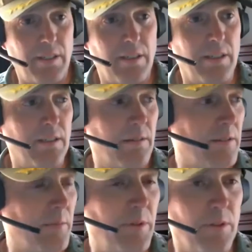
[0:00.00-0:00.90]
it
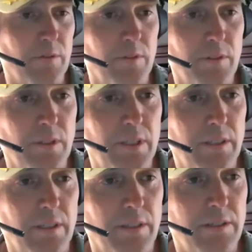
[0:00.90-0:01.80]
was a
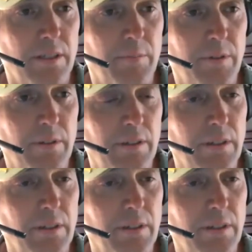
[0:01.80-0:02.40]
beautiful lunchtime period,